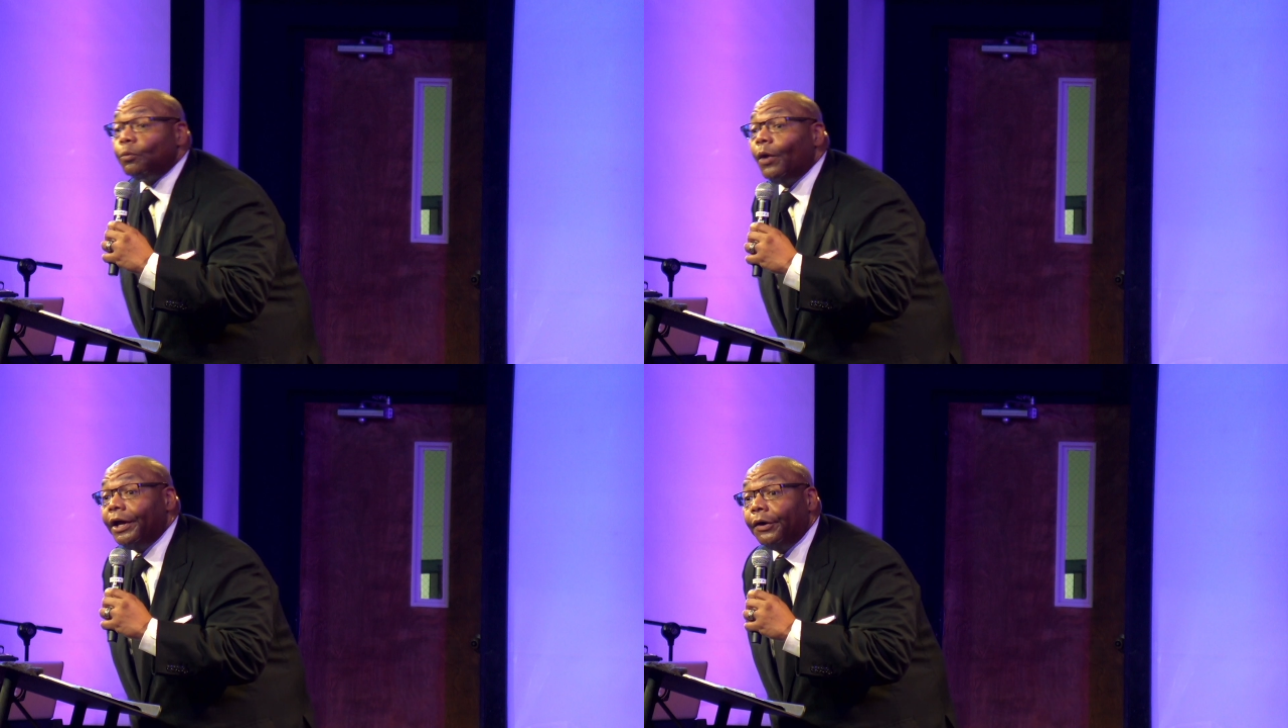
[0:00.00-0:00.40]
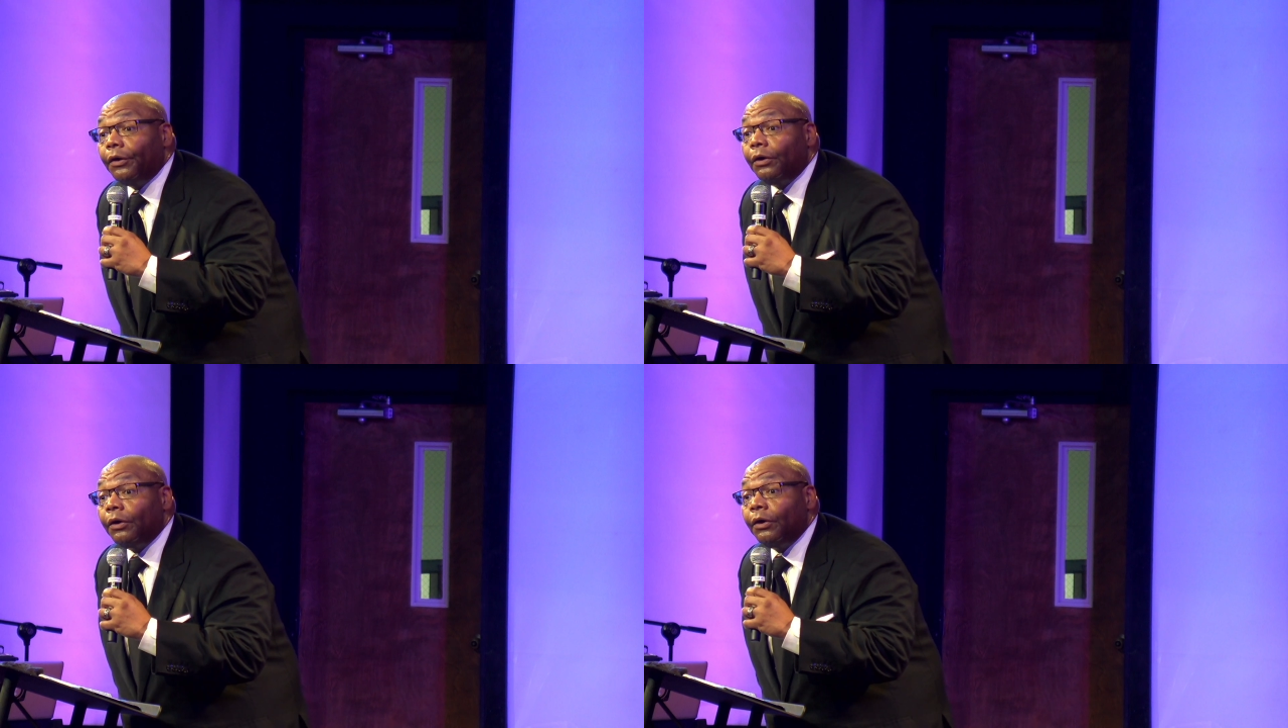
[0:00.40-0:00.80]
well.
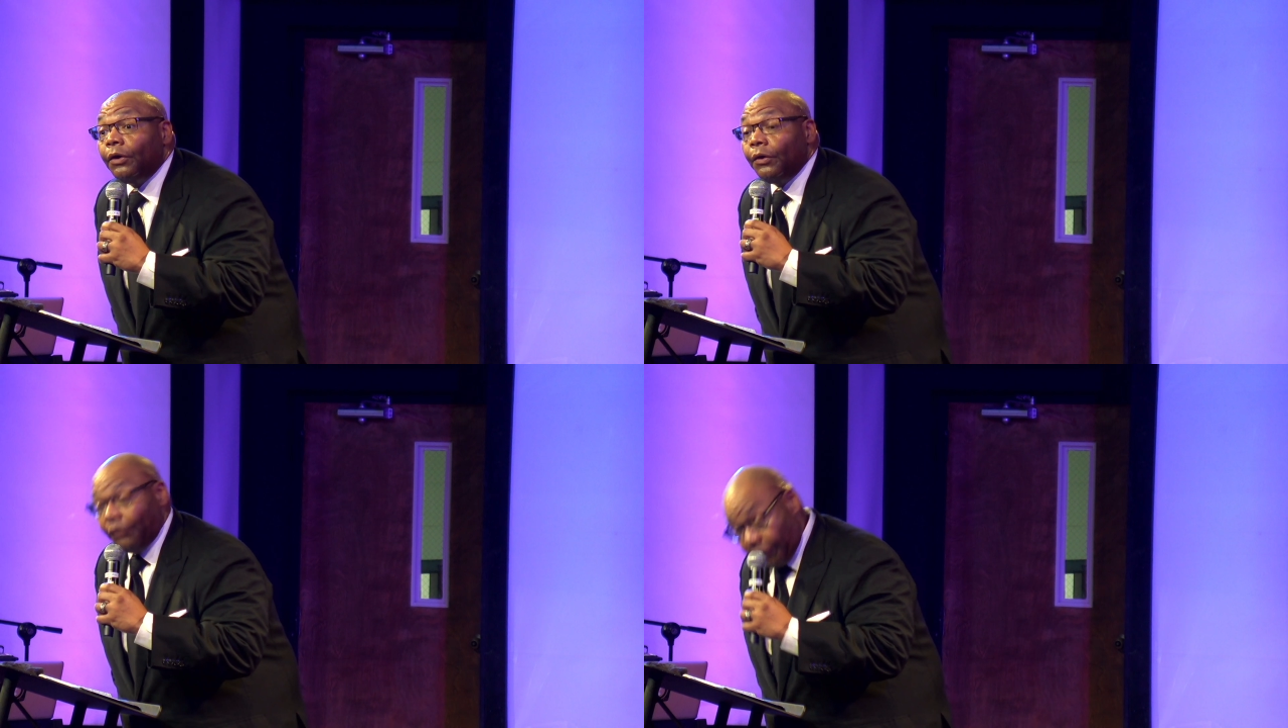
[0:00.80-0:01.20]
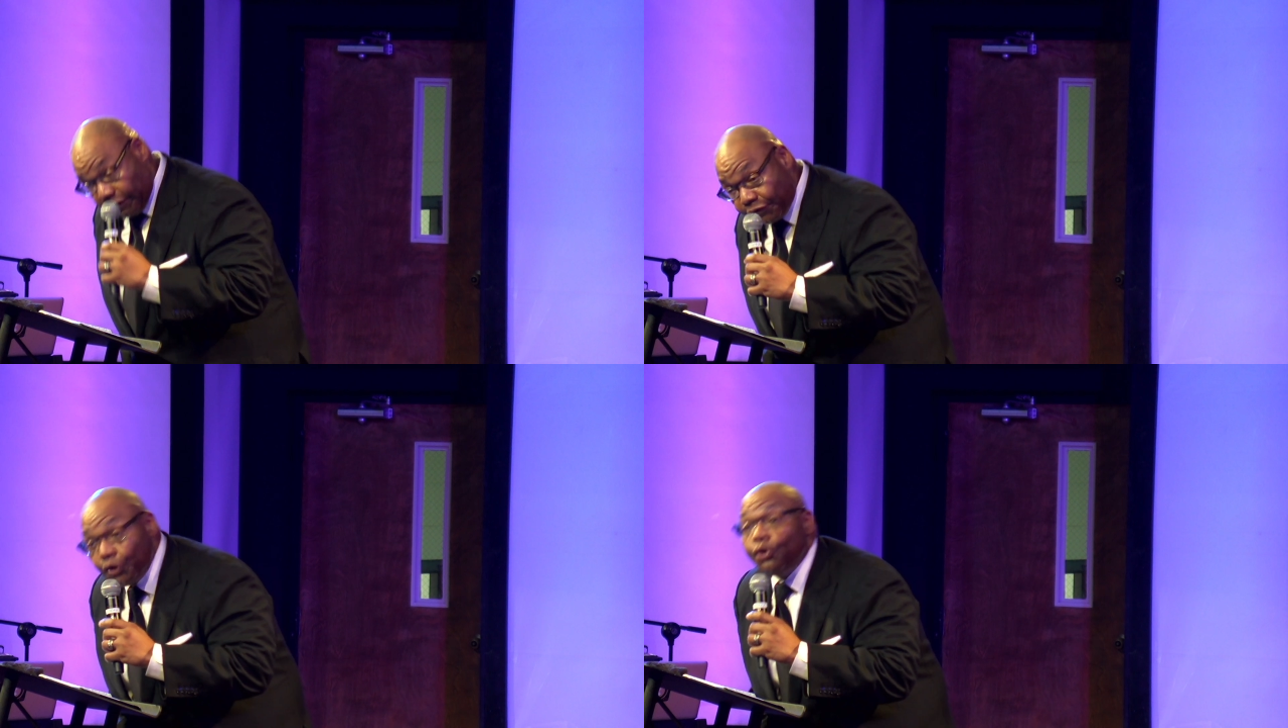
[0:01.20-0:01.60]
If
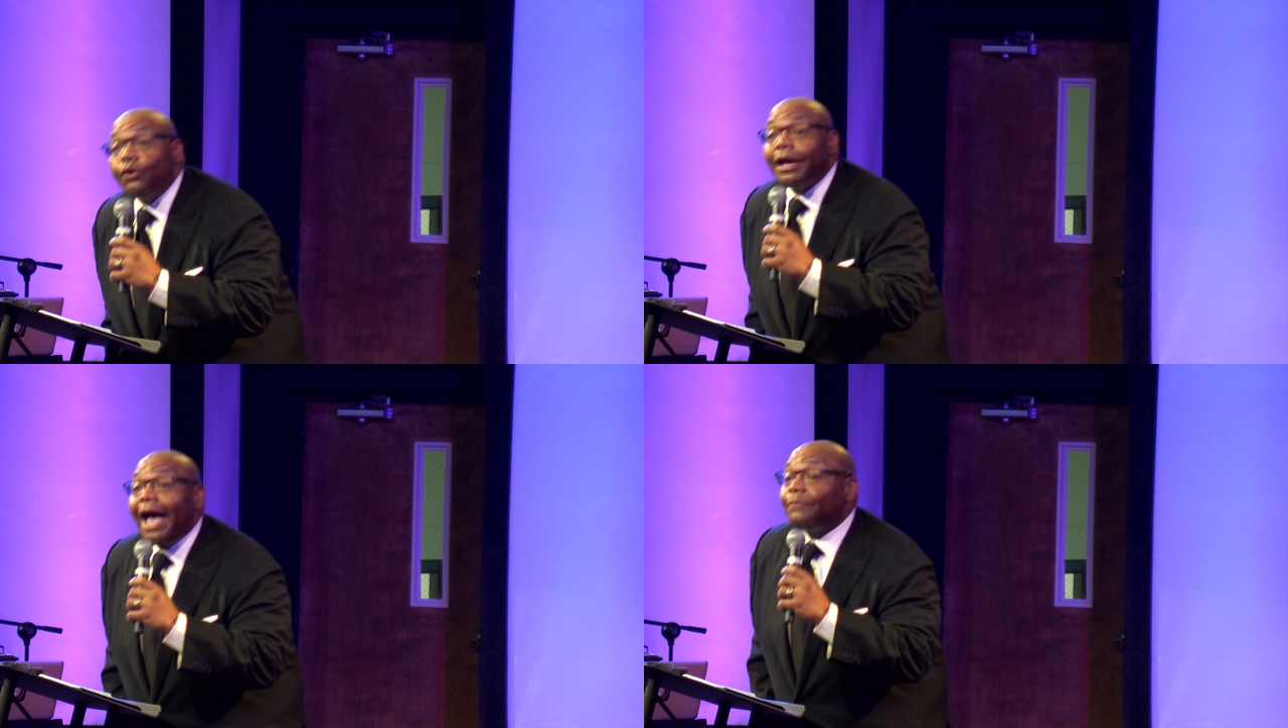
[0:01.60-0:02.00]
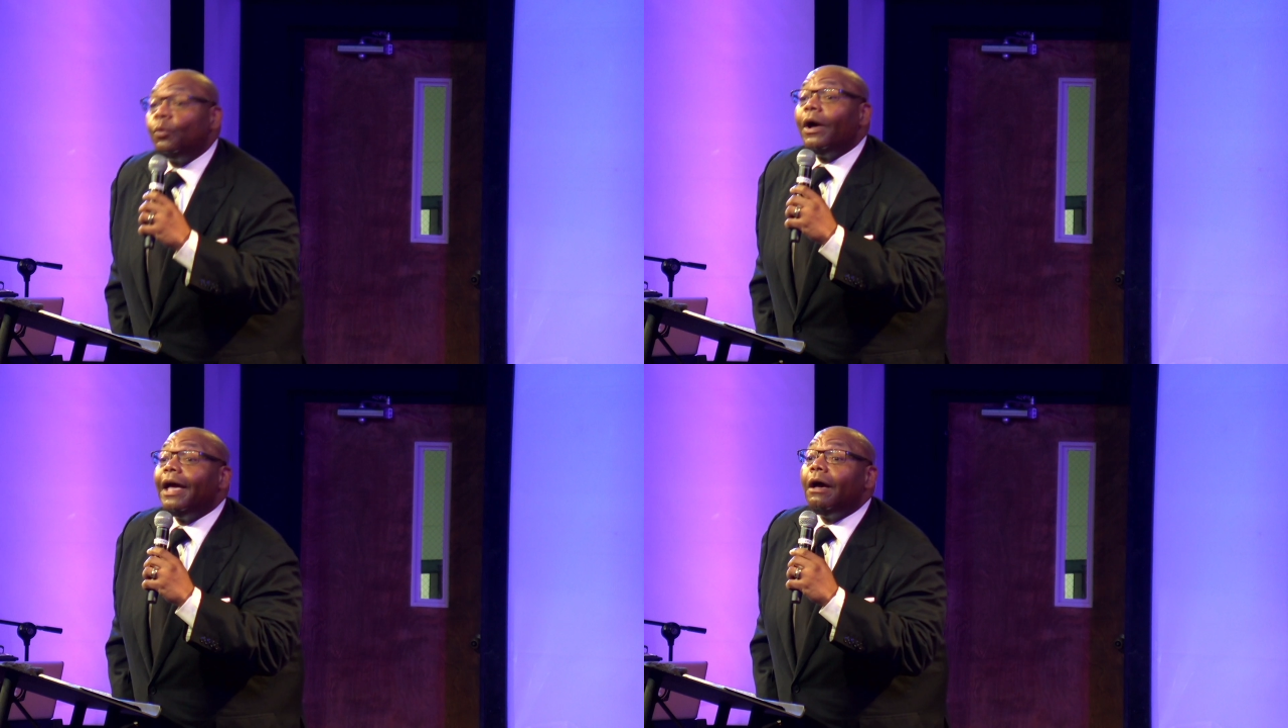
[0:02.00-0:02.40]
you got
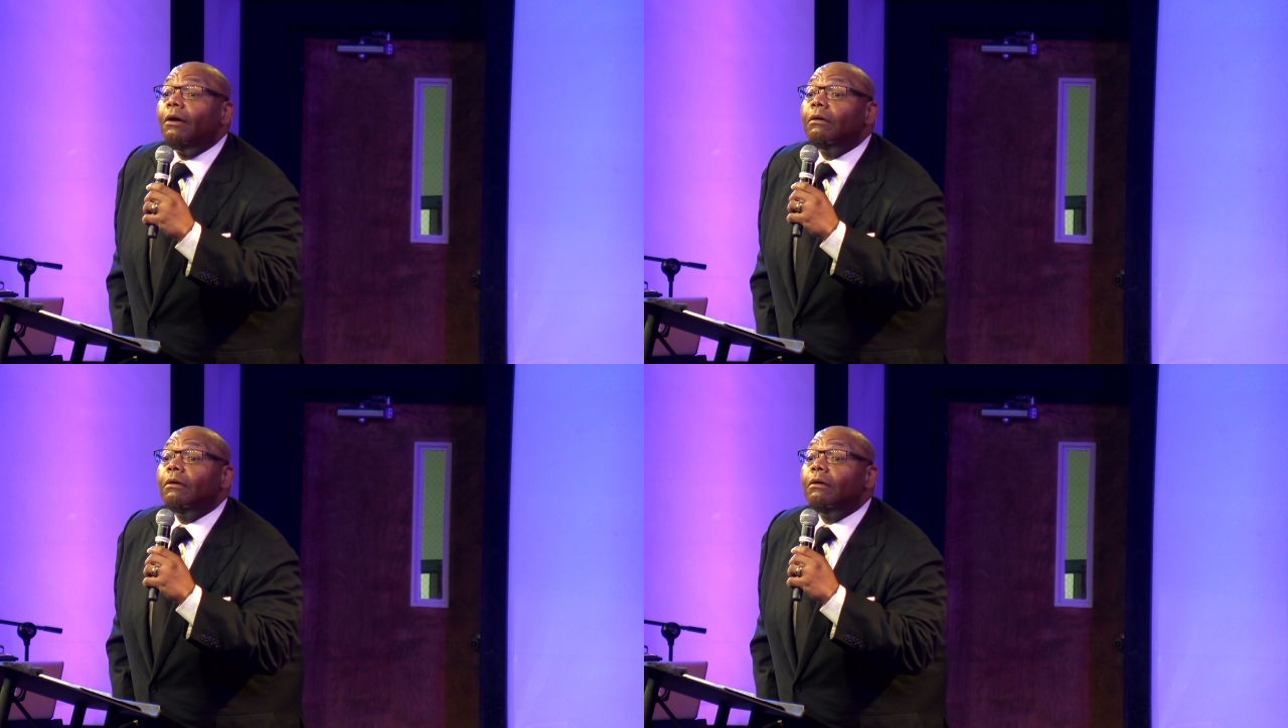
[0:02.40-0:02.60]
well,